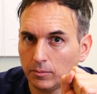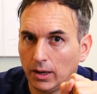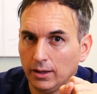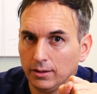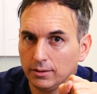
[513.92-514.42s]

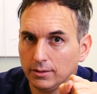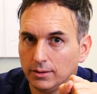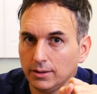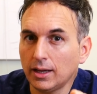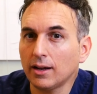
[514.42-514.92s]
Okay,
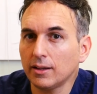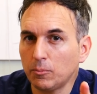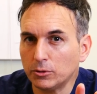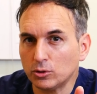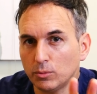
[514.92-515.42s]
and then I'm going to
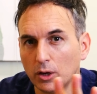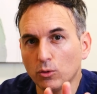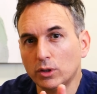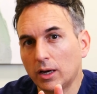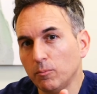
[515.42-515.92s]
tell you while
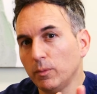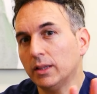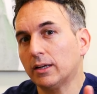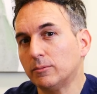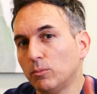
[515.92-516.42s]
I'm making the
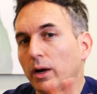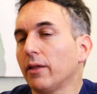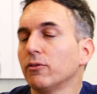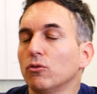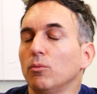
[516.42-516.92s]
video about a
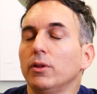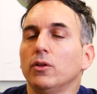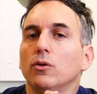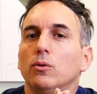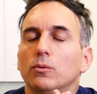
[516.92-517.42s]
study I've been
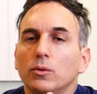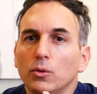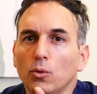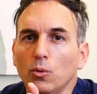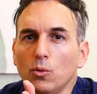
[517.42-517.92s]
looking at, okay?
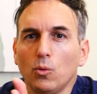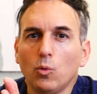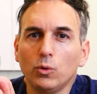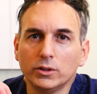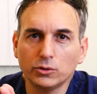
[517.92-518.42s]

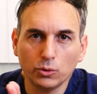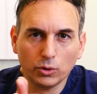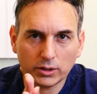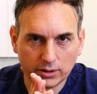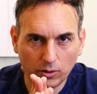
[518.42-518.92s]
A study
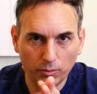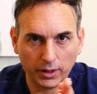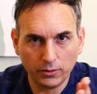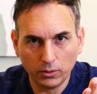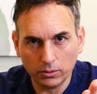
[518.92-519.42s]
that I've been
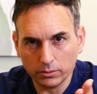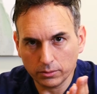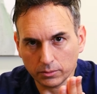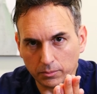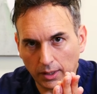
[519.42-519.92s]
looking at,
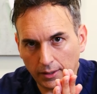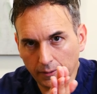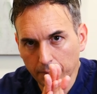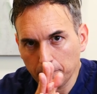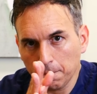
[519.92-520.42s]
okay.
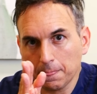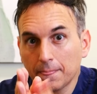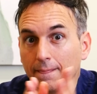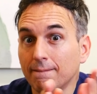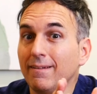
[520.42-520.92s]

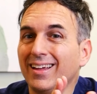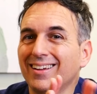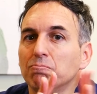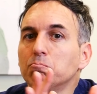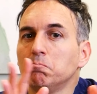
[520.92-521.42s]
That
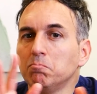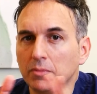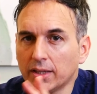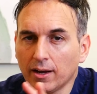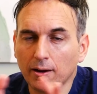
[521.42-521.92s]
they've been
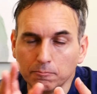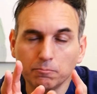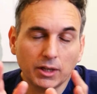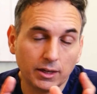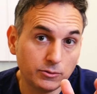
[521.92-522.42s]
studying
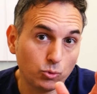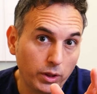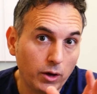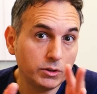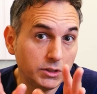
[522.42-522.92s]
in
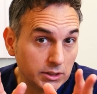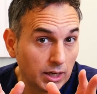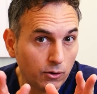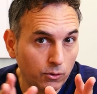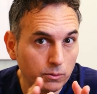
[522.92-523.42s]
Chicago
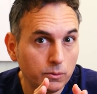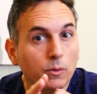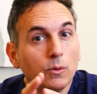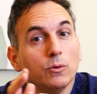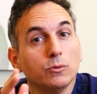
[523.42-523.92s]

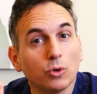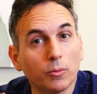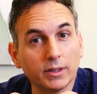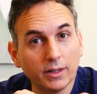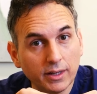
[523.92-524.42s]
about
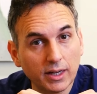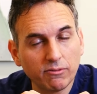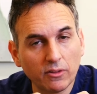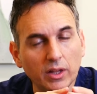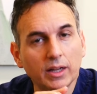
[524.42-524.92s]
facial
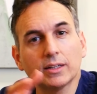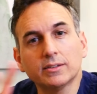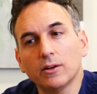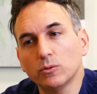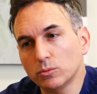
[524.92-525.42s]
techniques that have
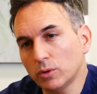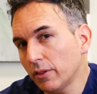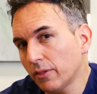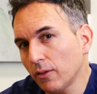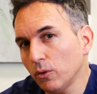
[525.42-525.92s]
been used
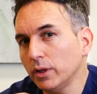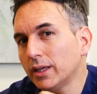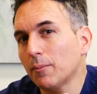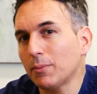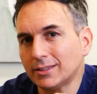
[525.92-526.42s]
and what has
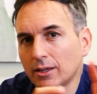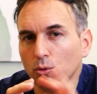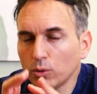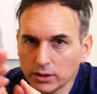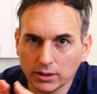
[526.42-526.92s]
happened with
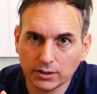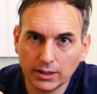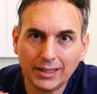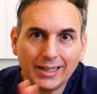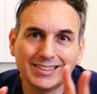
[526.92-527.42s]
those
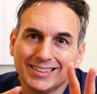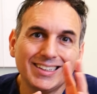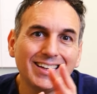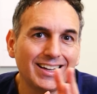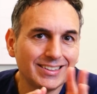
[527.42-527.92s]
techniques and who has
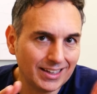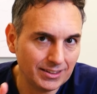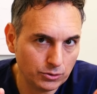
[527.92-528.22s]
done them.